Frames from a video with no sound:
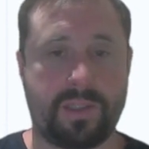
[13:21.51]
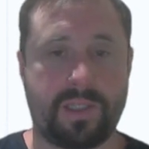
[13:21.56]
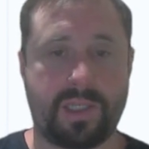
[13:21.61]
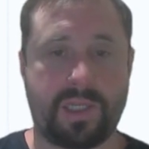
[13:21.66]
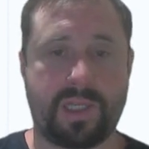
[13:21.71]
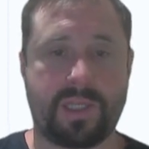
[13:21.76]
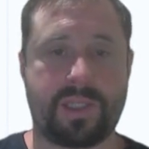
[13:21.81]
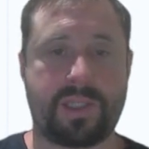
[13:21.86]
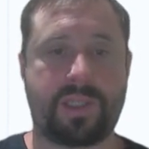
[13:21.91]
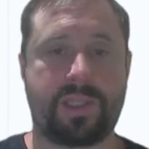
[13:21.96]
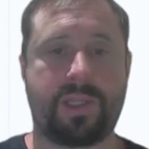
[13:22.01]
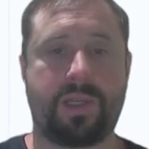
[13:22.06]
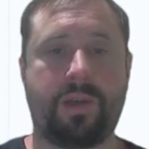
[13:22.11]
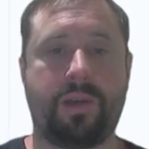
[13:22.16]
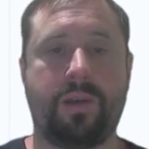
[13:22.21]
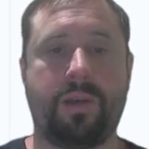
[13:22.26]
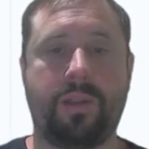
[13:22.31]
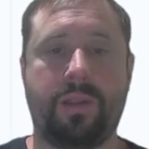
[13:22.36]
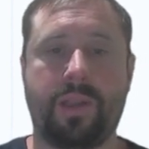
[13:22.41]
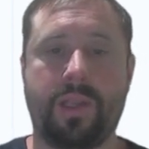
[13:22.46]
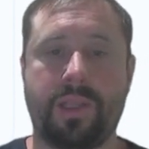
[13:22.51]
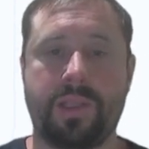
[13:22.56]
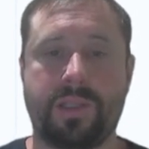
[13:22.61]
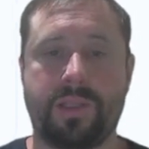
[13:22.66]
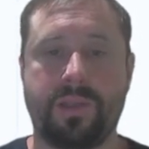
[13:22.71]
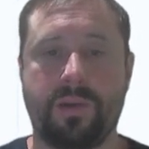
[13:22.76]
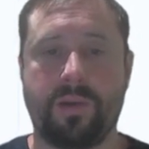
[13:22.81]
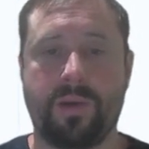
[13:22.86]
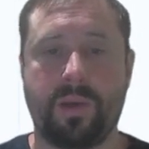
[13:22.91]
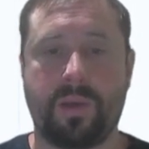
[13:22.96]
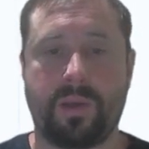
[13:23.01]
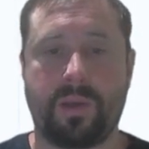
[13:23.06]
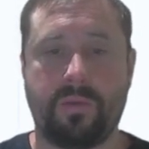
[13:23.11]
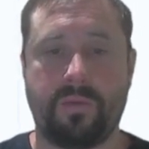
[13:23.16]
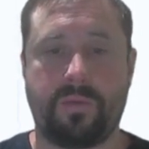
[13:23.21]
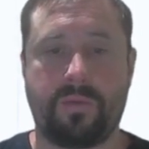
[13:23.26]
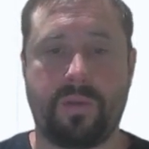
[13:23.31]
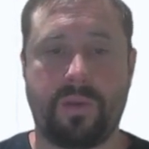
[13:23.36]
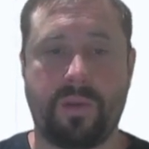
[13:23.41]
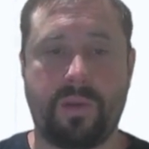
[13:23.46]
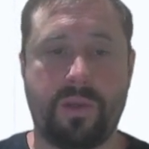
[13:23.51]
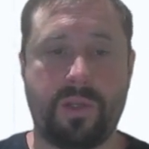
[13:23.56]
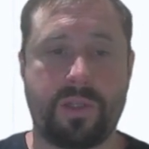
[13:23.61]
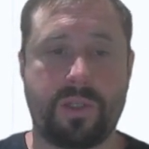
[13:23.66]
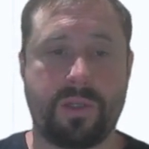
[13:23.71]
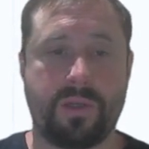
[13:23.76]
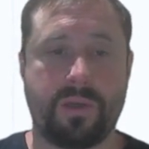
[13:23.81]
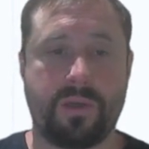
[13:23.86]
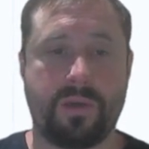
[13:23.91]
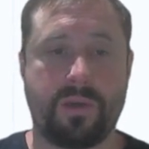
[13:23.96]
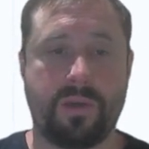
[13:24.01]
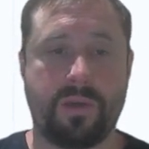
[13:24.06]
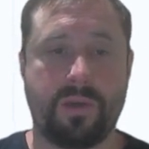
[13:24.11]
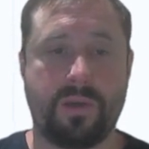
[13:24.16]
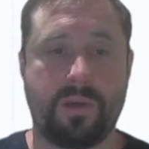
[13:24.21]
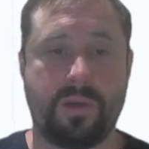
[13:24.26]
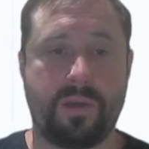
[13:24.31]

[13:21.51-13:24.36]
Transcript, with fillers: Just so there's no confusion.